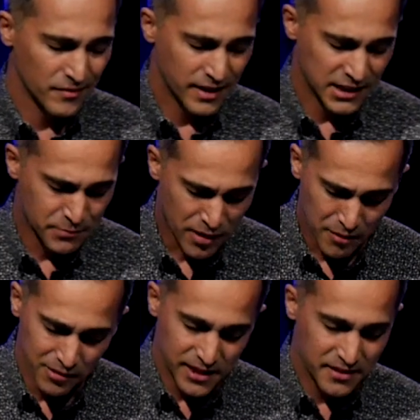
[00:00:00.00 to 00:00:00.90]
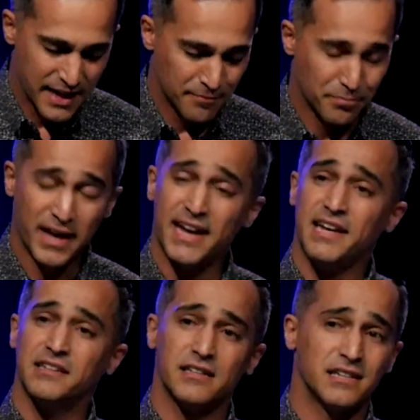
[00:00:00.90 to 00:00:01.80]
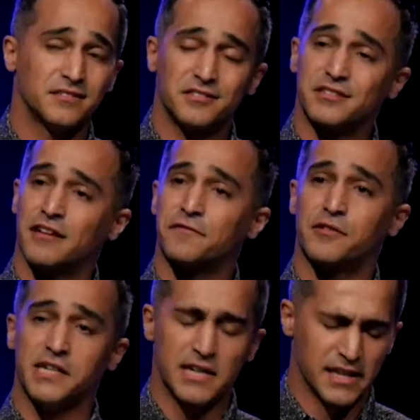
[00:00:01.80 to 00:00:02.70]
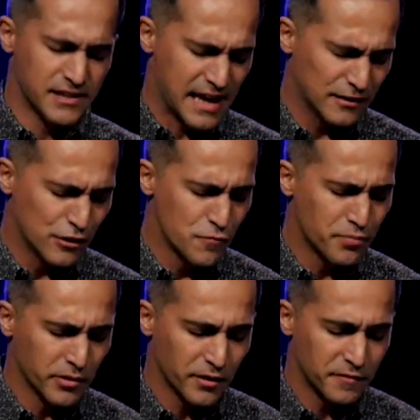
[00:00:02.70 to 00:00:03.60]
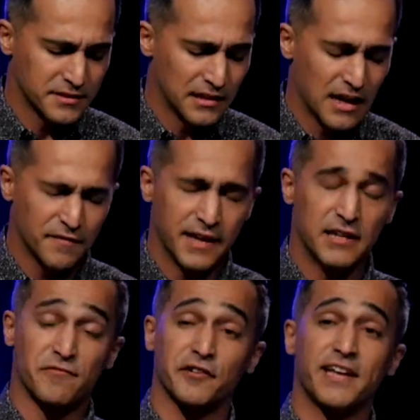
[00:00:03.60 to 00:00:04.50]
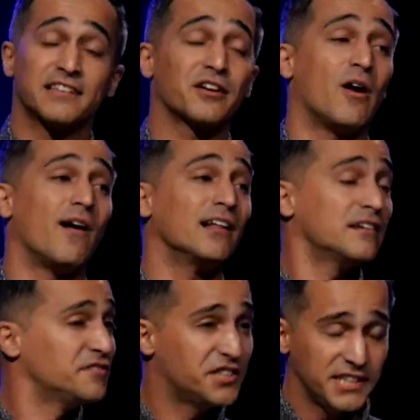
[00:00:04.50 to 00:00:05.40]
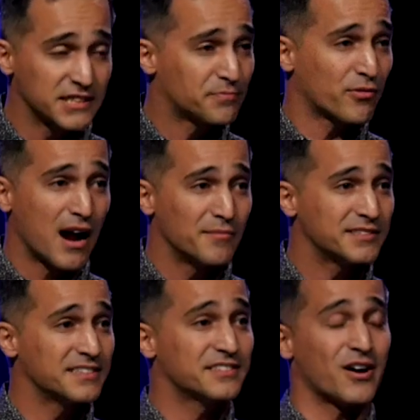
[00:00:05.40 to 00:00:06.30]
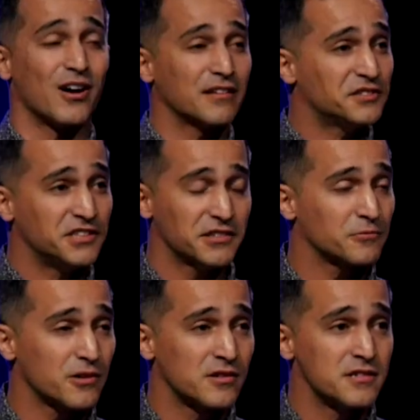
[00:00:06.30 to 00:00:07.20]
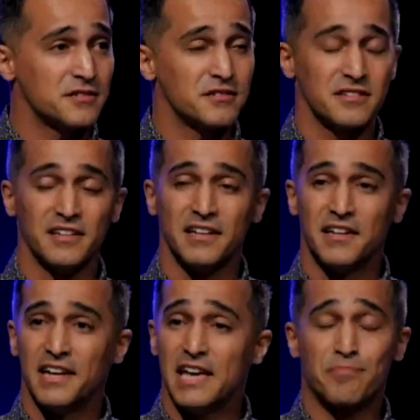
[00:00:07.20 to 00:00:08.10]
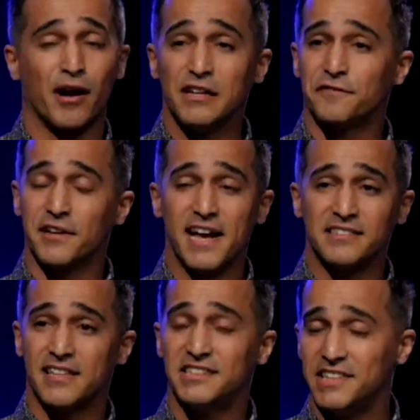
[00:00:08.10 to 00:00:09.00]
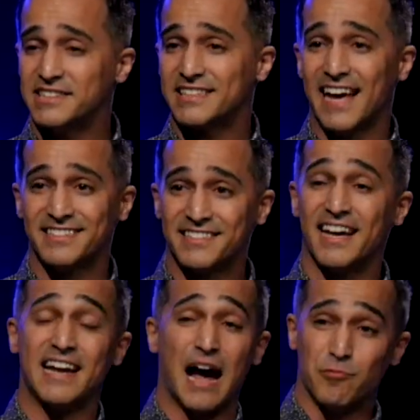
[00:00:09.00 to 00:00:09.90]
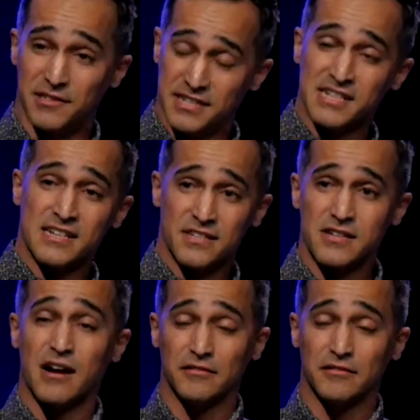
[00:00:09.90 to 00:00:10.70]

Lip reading: And it's probably in that pain and suffering and that low point of his life that he forgets all of Jesus' promises, all of Jesus' words. He probably forgets that Jesus had said, I'll